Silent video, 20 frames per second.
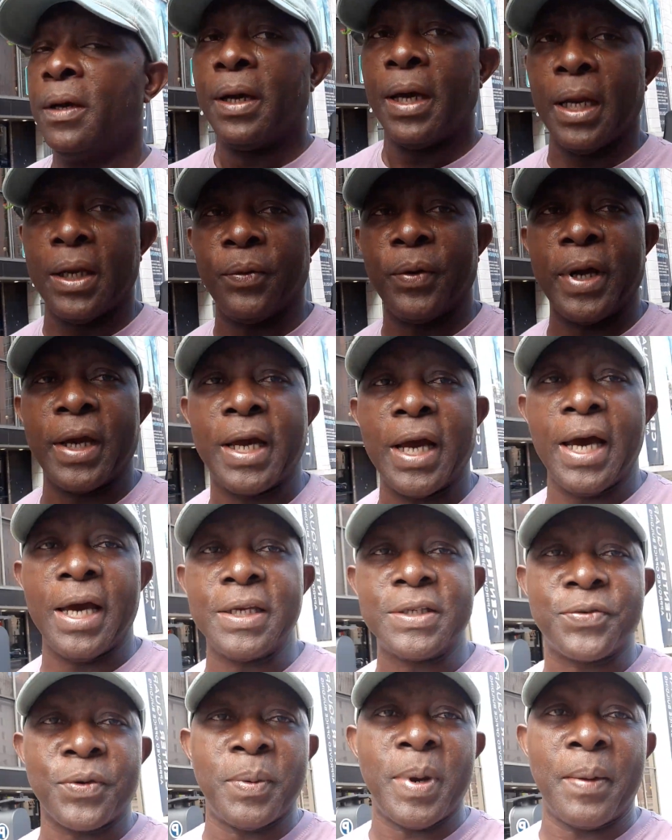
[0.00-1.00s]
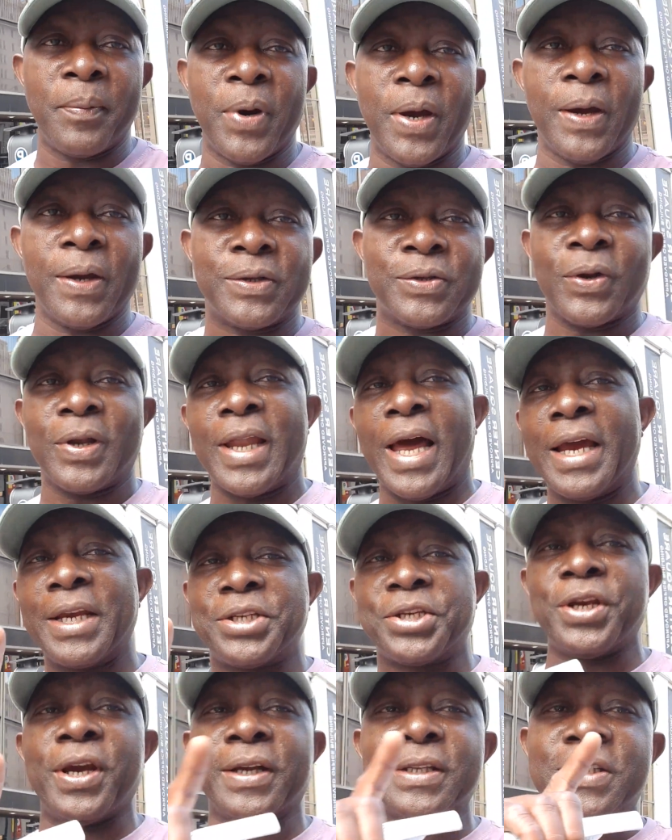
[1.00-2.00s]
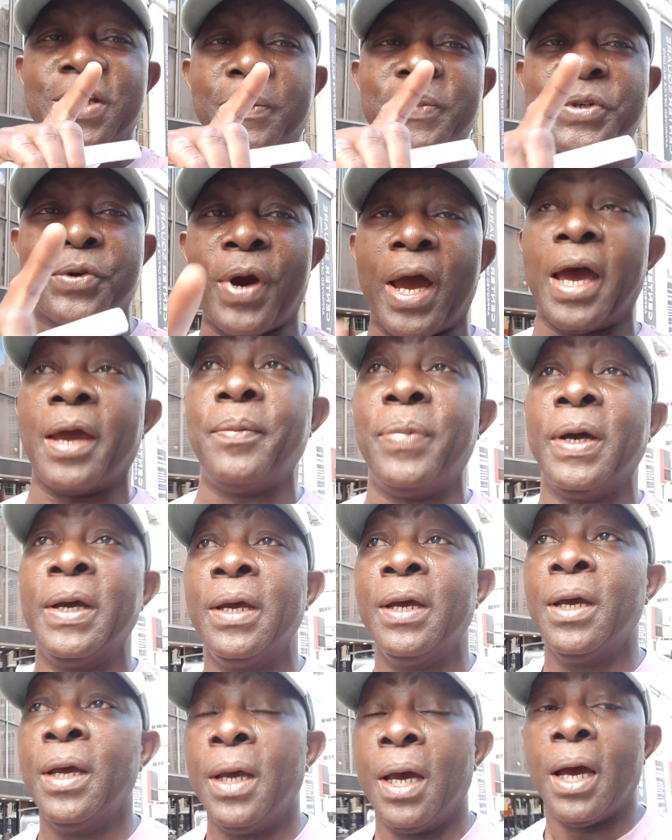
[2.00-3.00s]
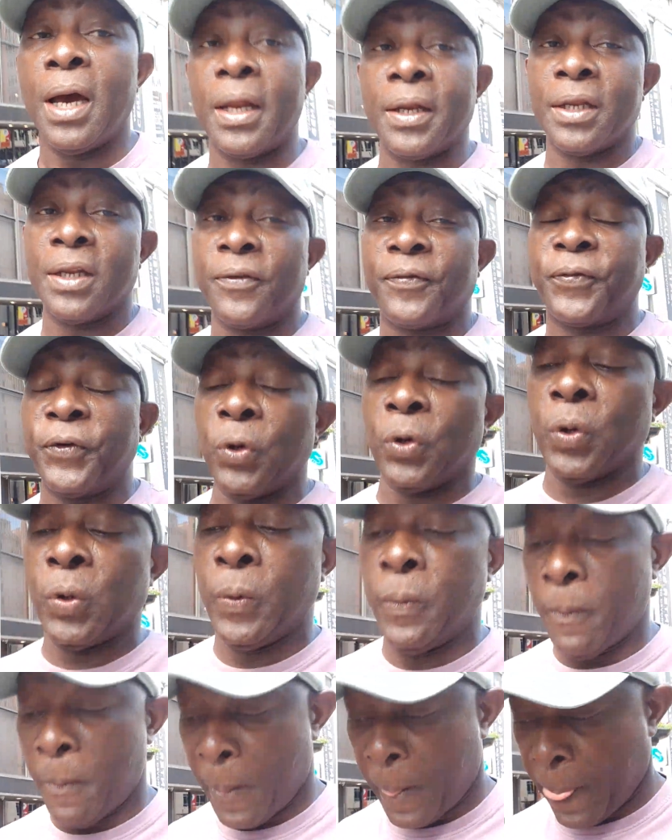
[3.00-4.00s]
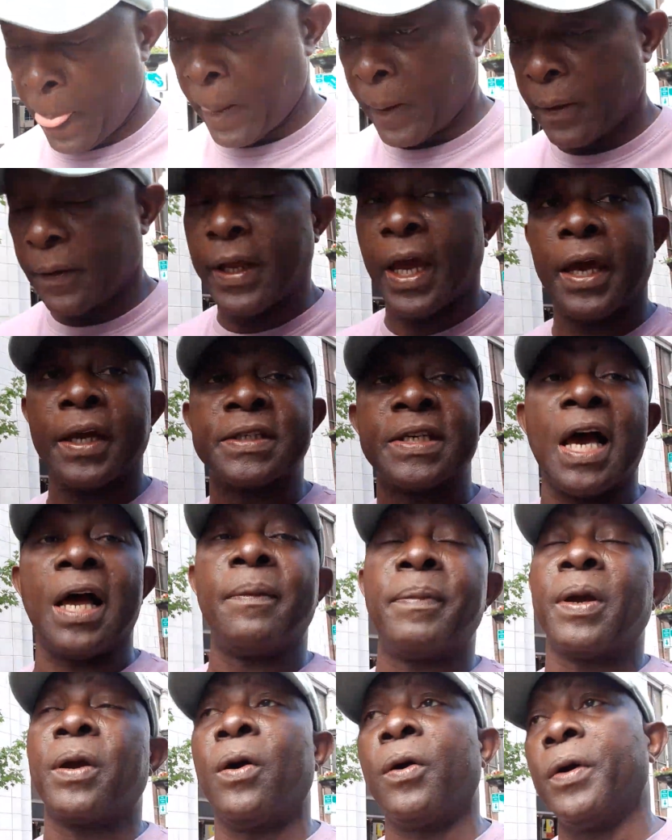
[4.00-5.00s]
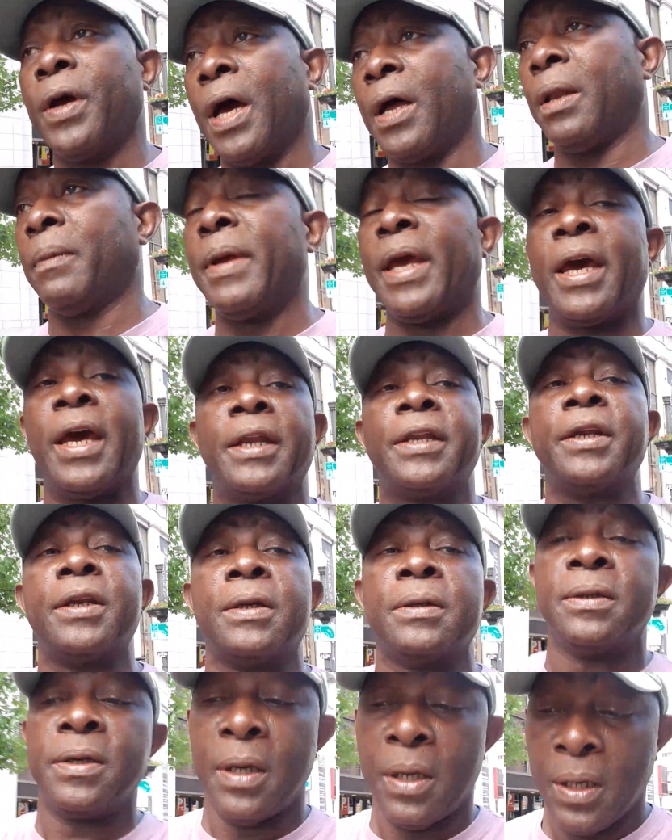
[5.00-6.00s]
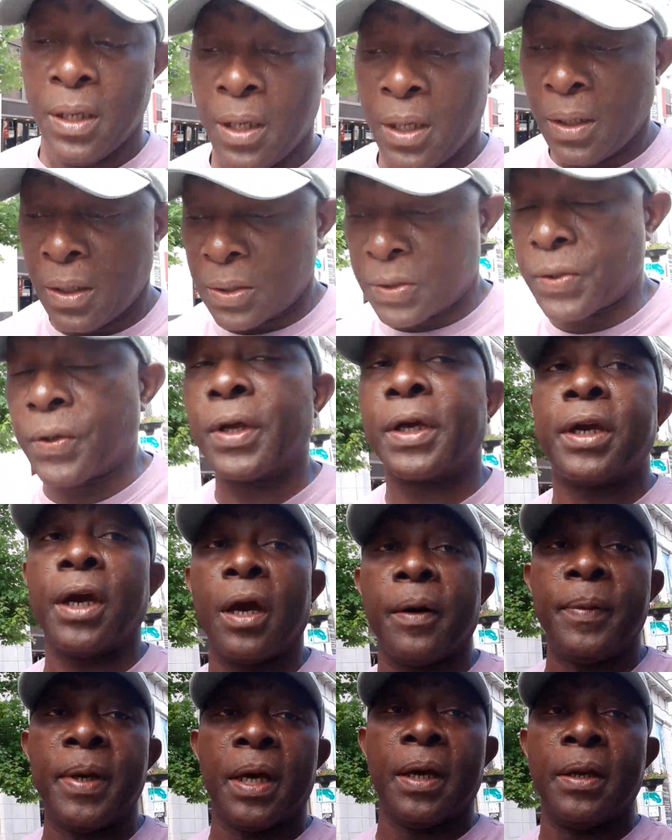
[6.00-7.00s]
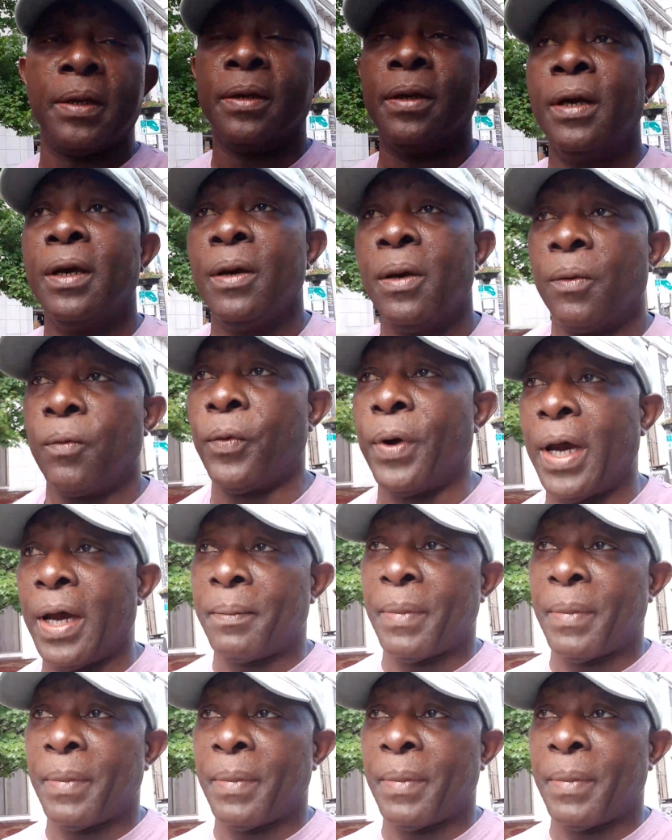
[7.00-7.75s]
Anyway, guys, remember to like, share, and subscribe. And in a few days, I'll be going, I'll be heading to the Caribbean, where I